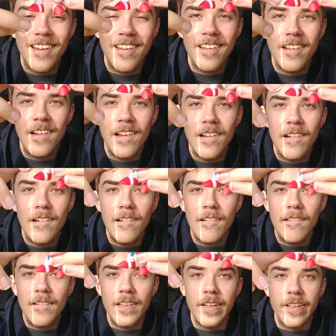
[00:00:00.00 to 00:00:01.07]
and
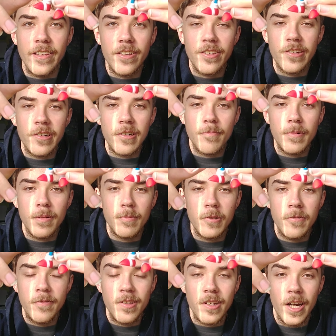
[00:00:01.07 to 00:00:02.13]
then this arm can
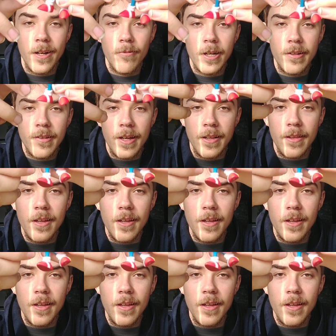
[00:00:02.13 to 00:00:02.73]
move sideways like